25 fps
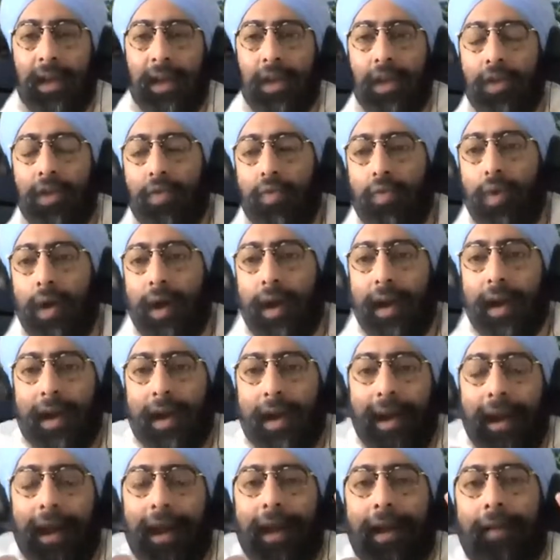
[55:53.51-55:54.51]
you want to
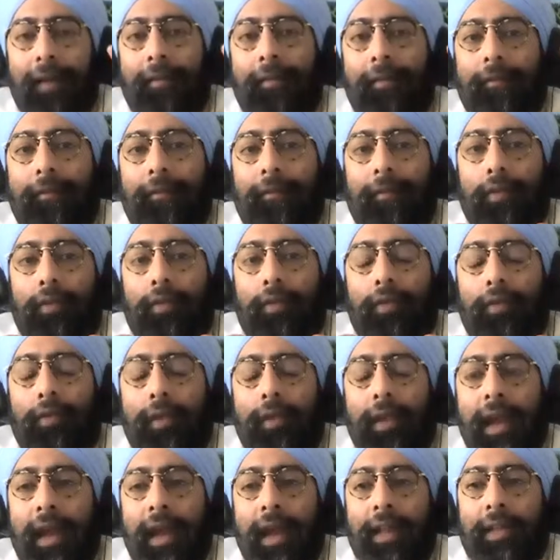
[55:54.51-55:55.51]
kind of
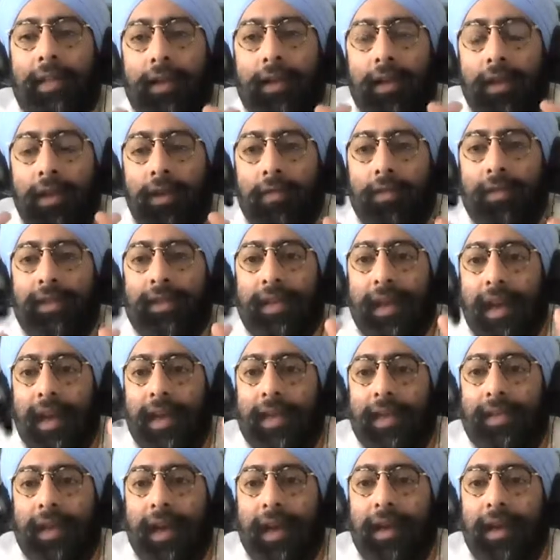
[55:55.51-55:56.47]
create the use case